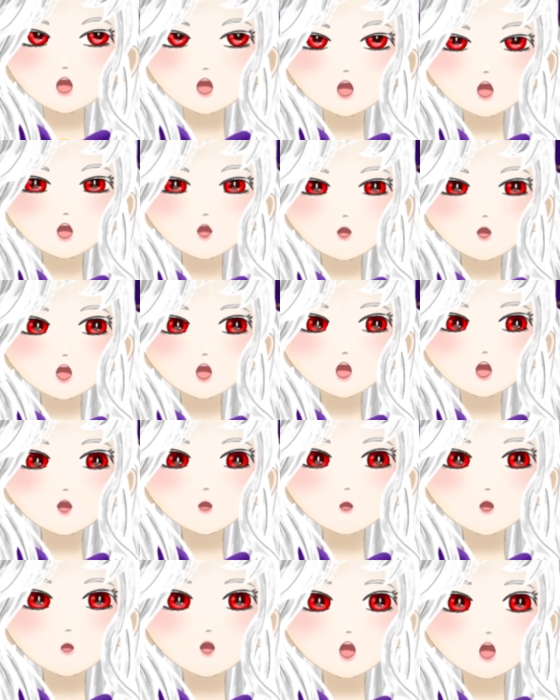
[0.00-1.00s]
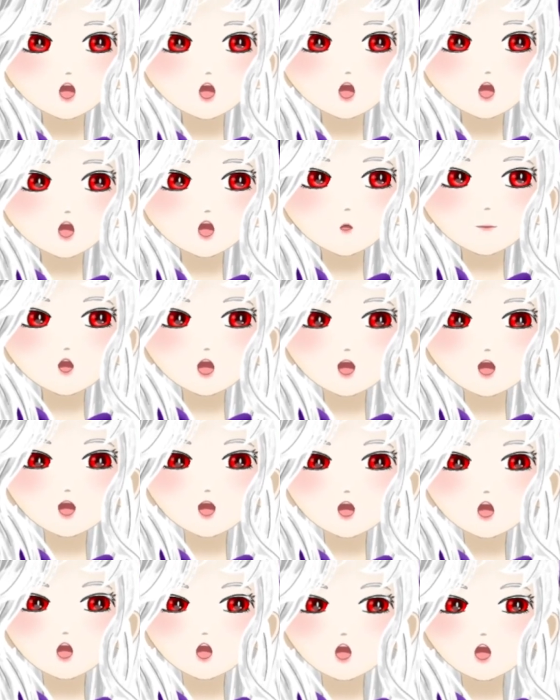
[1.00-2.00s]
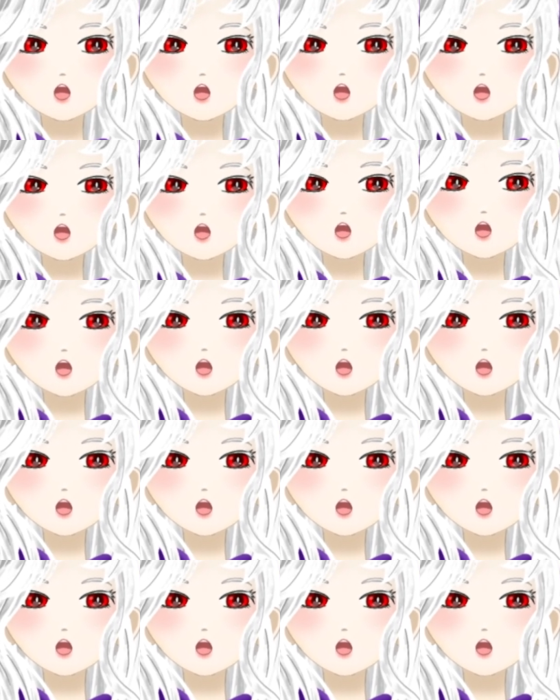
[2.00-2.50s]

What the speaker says: You're strumming with your dominant hand, so you can